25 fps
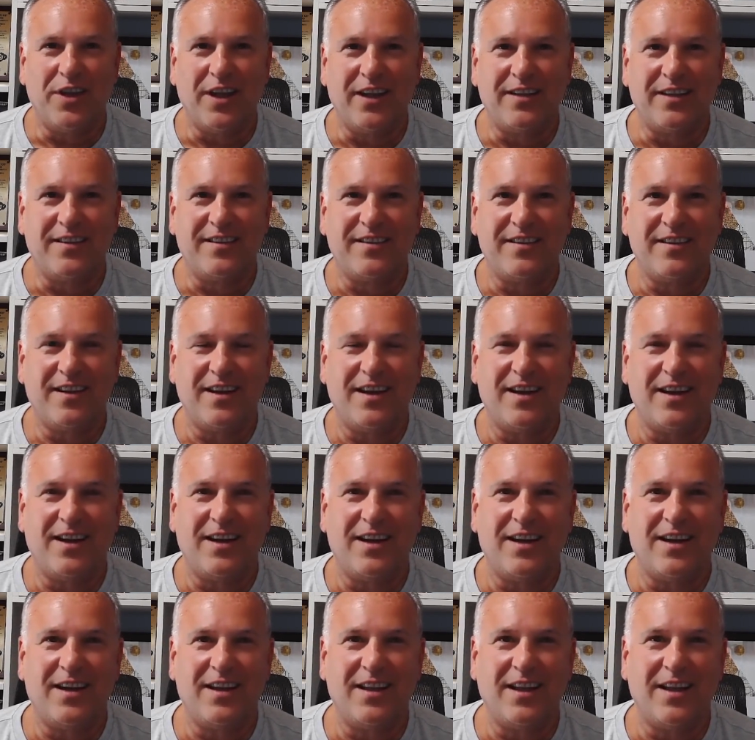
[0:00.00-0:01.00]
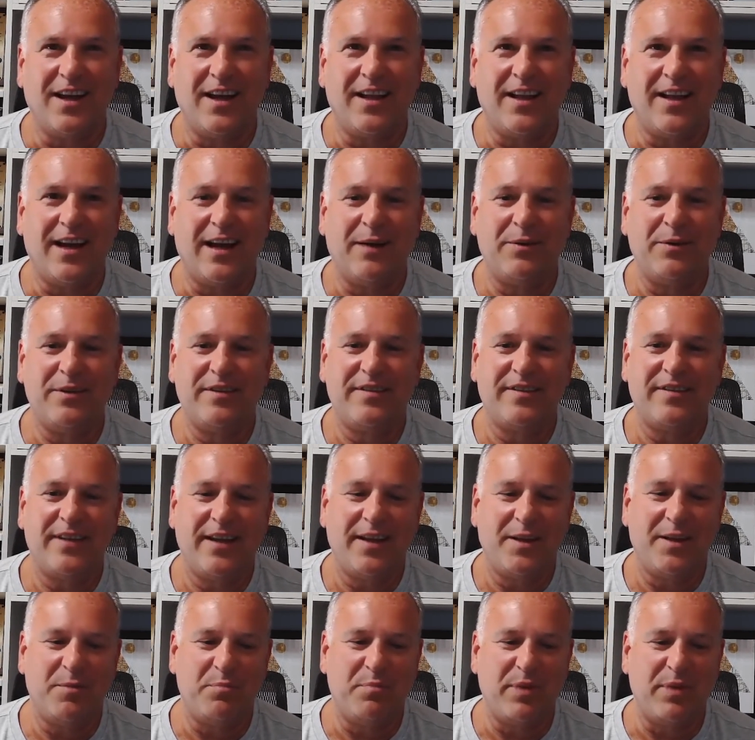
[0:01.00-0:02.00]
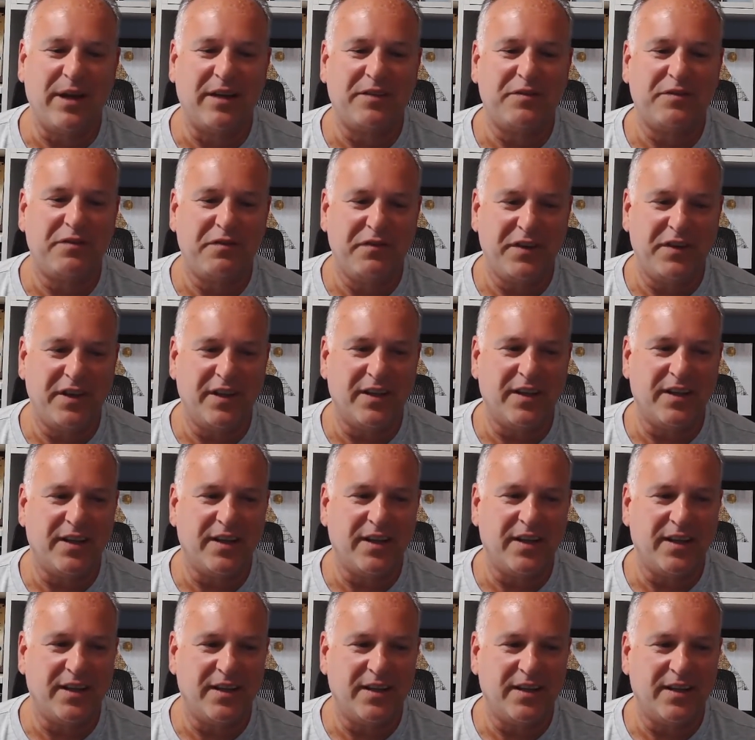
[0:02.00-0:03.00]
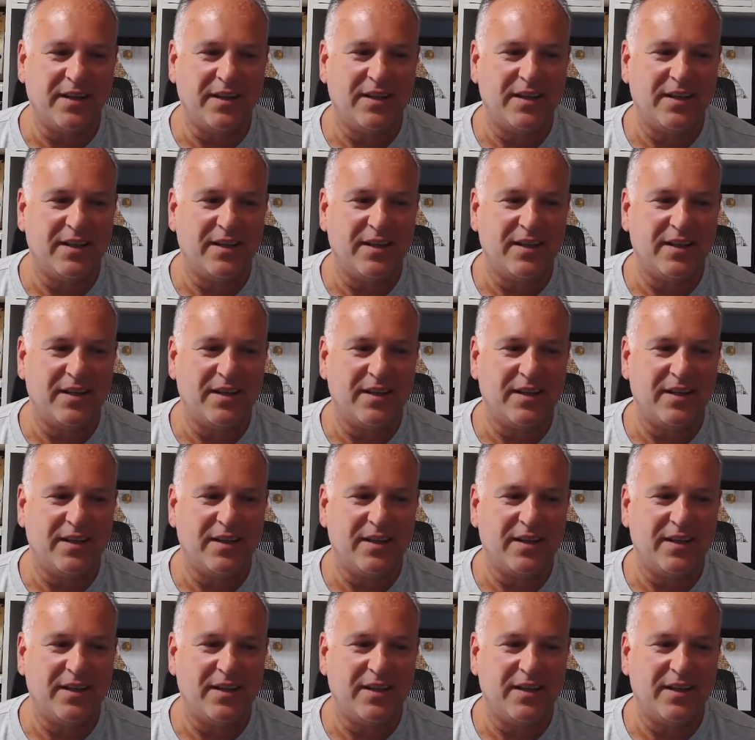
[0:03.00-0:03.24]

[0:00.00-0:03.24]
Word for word: that's, I would say the best feeling